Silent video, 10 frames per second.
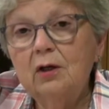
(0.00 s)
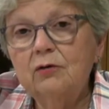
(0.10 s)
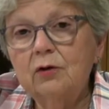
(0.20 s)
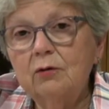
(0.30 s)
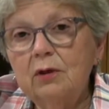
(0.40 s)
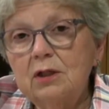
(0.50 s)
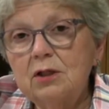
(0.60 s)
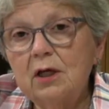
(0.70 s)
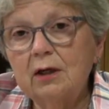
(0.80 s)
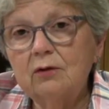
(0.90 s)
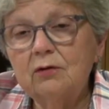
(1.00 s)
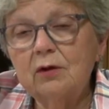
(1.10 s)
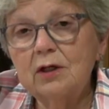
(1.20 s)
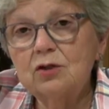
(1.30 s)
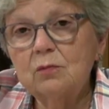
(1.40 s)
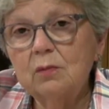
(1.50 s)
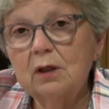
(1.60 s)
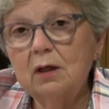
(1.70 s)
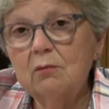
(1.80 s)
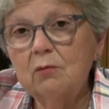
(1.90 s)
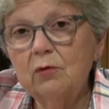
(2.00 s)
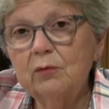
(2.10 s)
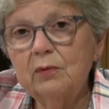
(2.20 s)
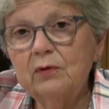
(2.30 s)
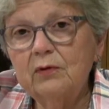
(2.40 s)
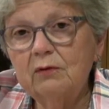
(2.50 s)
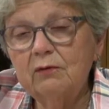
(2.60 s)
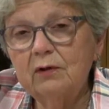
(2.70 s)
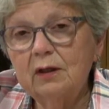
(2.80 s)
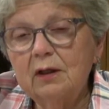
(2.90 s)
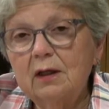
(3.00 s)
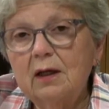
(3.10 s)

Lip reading: So each accusation became more specific,